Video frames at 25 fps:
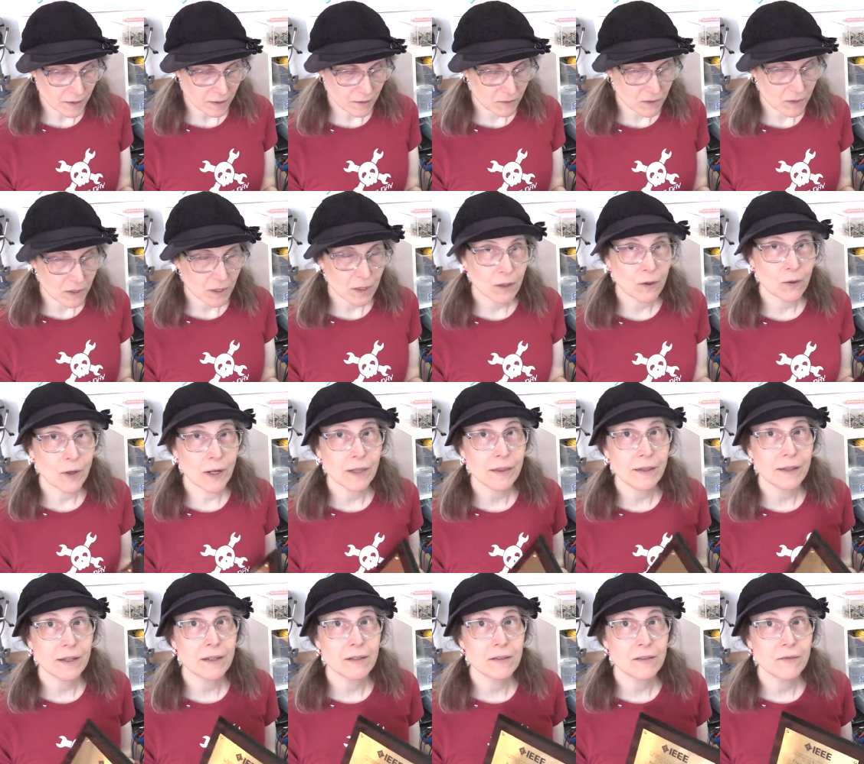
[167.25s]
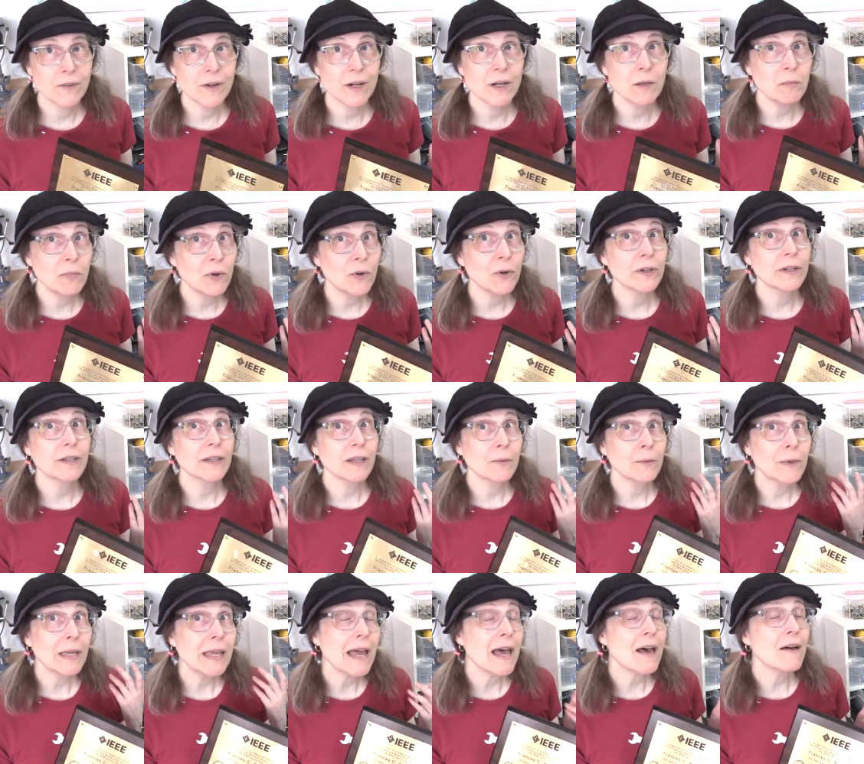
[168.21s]
And so I think it's very important
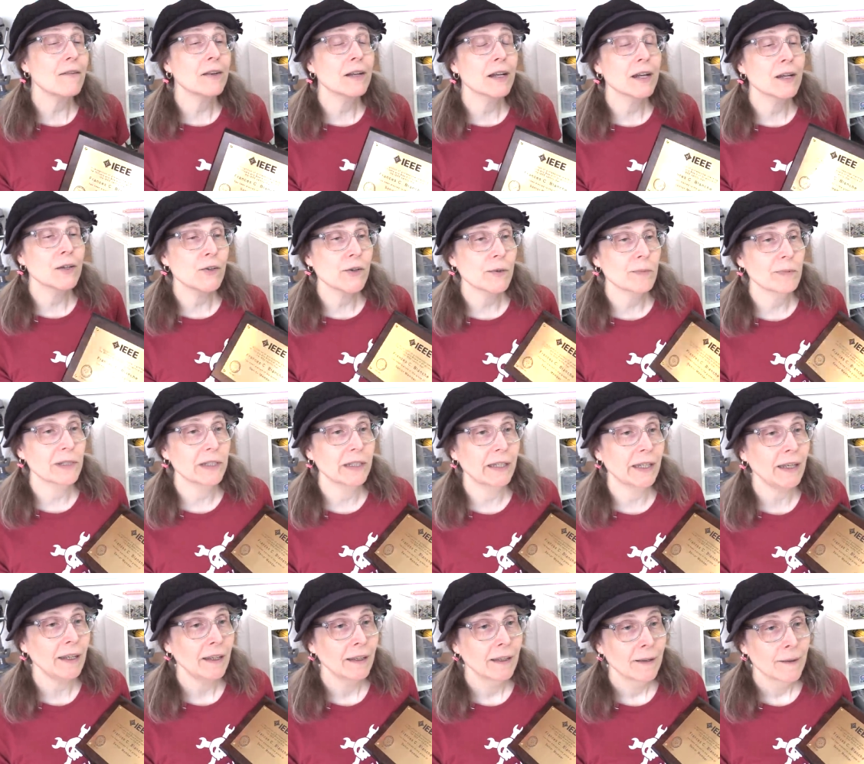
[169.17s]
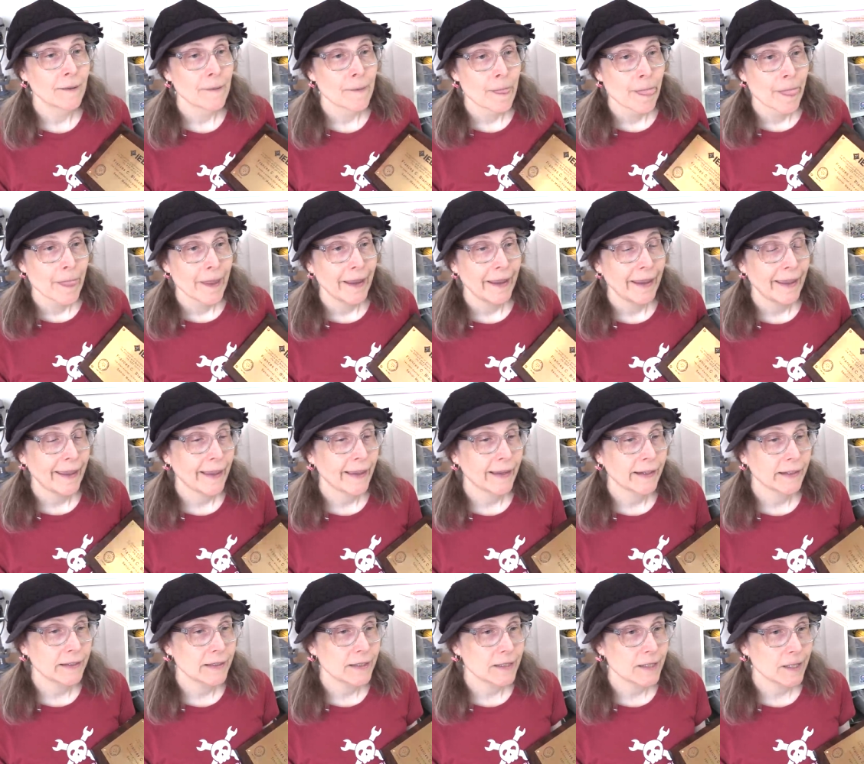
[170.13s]
that we have an IEEE,
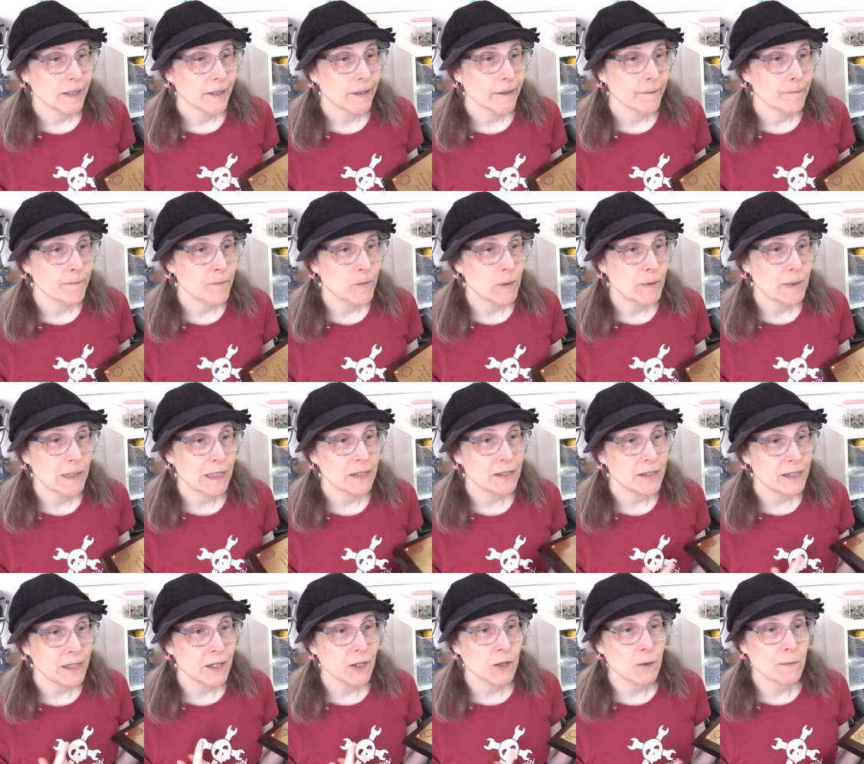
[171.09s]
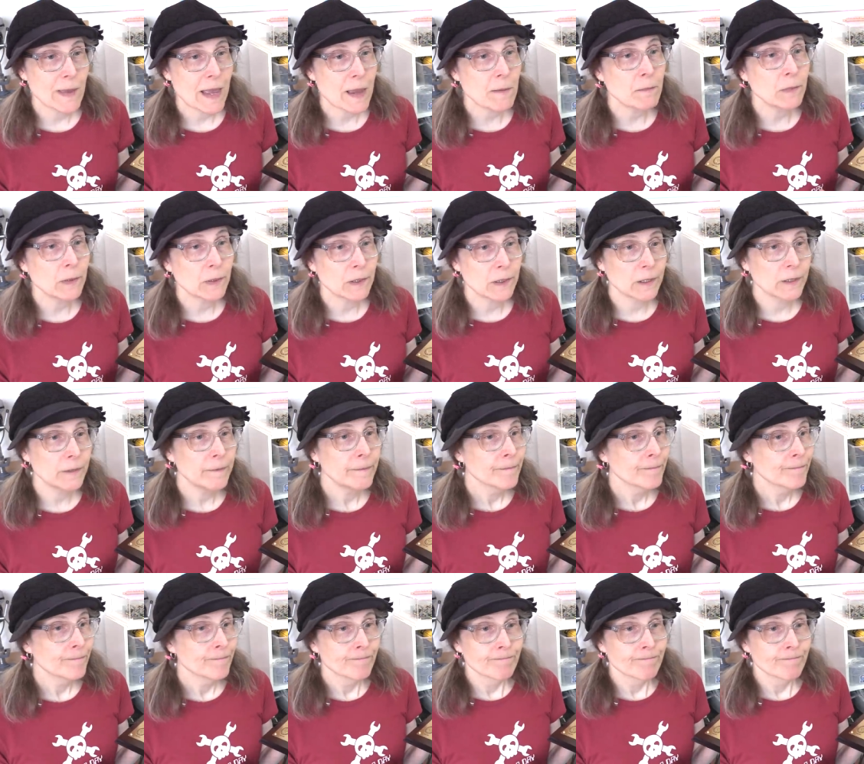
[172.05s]
and to be a senior member,